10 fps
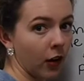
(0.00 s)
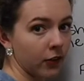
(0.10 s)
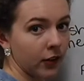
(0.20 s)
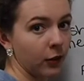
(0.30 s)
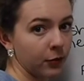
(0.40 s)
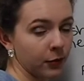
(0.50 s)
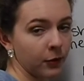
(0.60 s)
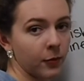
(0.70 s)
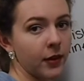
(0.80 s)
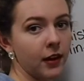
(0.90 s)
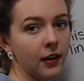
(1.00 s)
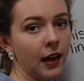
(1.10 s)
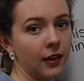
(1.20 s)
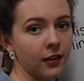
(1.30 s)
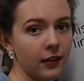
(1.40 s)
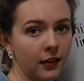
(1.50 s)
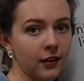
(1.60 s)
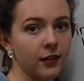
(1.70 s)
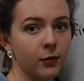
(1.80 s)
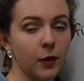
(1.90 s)
crossing through the pin and
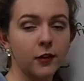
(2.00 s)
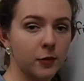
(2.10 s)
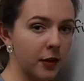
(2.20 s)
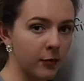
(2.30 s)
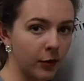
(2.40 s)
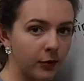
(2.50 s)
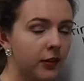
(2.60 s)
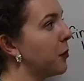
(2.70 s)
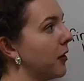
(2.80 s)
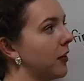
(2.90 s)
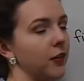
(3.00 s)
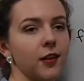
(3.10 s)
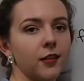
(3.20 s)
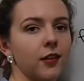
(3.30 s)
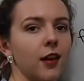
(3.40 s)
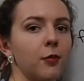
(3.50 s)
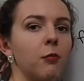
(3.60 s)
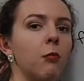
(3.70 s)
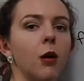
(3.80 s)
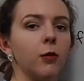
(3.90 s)
the race committee boat. But since it's a
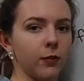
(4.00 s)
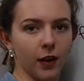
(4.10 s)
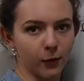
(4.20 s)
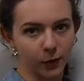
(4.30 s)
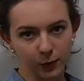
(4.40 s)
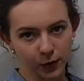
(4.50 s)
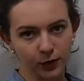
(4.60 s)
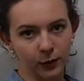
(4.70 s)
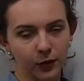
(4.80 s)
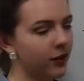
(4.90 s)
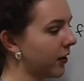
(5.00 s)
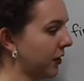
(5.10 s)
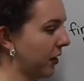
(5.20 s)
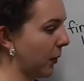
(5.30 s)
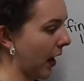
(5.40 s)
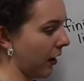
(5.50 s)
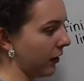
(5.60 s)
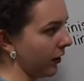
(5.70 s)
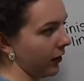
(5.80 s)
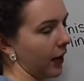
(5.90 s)
modified windward leeward, you add on
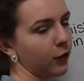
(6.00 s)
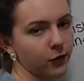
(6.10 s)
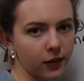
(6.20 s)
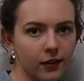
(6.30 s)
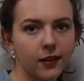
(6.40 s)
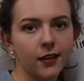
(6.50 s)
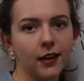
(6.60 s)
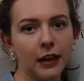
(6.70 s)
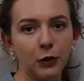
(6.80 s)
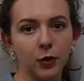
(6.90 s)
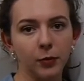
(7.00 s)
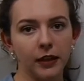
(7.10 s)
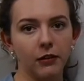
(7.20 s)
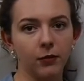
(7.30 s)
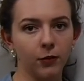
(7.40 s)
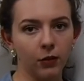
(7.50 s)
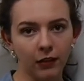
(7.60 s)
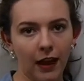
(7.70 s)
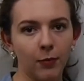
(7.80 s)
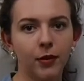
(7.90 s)
a little extra and you complete a full
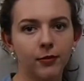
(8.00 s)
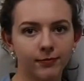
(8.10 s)
lap.